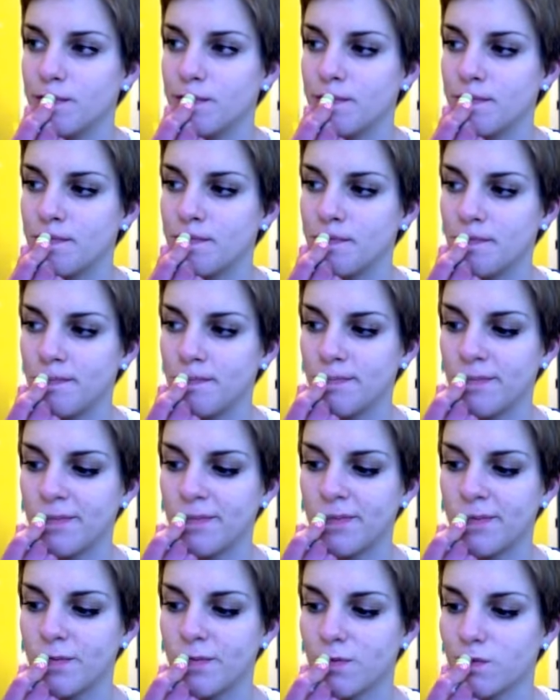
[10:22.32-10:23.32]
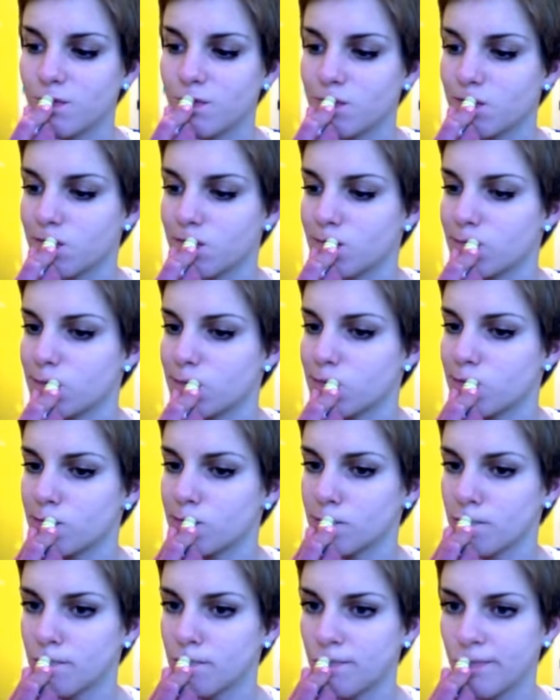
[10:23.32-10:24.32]

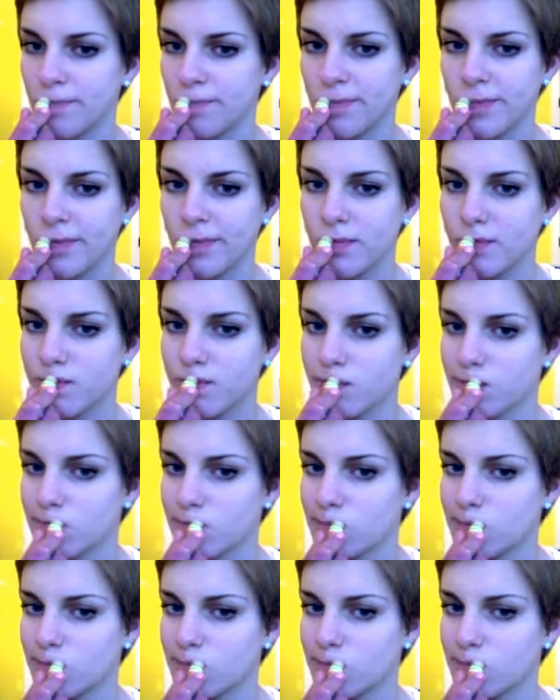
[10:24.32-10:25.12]
(silence)